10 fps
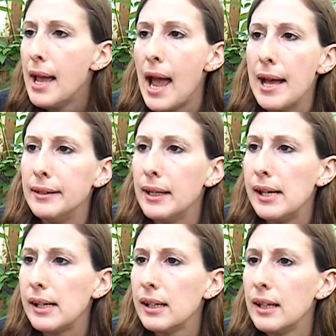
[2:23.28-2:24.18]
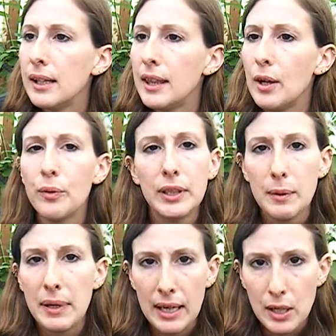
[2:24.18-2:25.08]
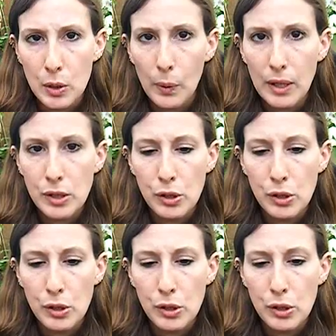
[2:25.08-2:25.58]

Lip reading: and like they're really big into it.